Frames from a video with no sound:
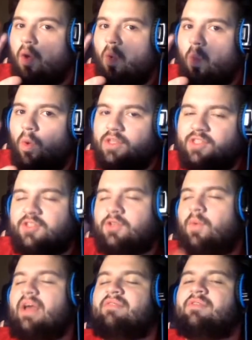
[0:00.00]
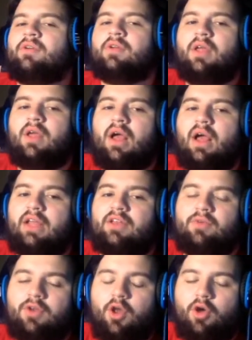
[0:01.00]
whatsoever. I
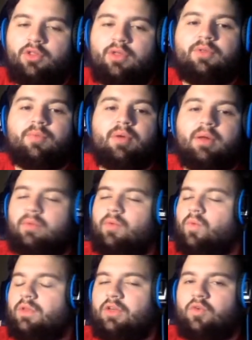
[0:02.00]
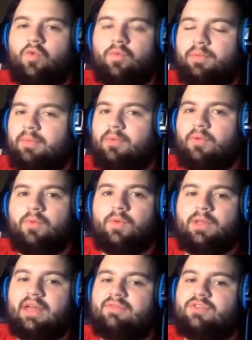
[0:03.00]
don't know them. They're probably really cool people in real
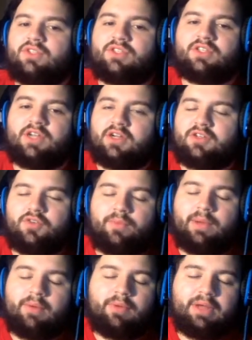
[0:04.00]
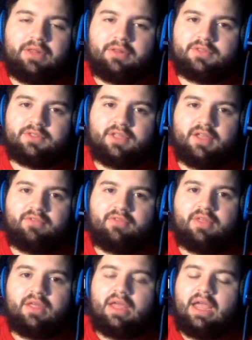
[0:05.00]
life just to talk to about regular stuff,
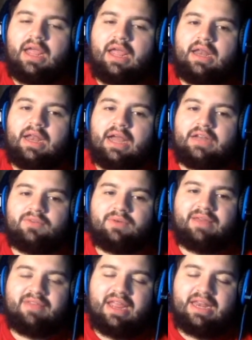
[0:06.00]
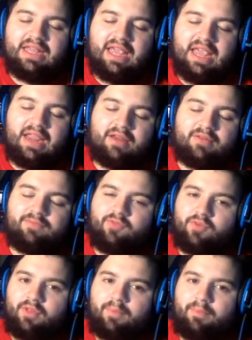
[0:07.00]
and I don't have any hate for
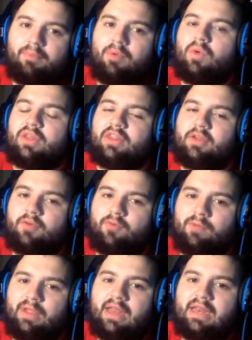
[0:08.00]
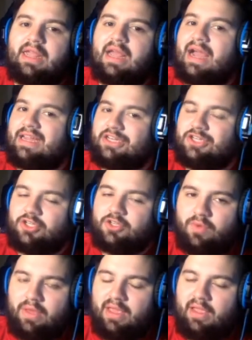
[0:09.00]
them. But what they're creating, I
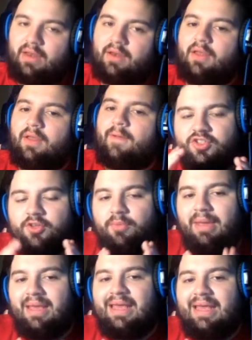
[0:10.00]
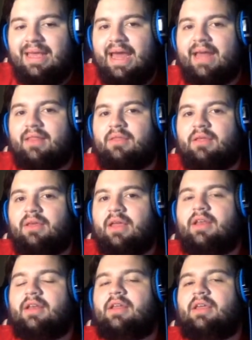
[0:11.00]
do hate. Still making Kathleen
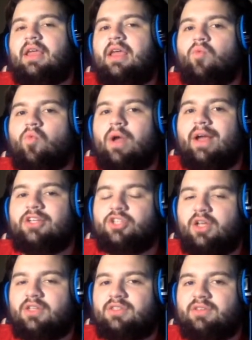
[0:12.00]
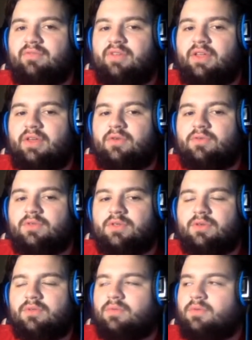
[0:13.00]
Kennedy and Ryan Johnson videos.
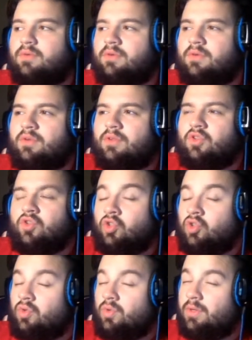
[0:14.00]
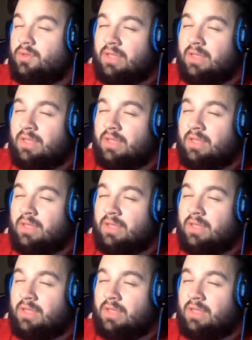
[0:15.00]
2 years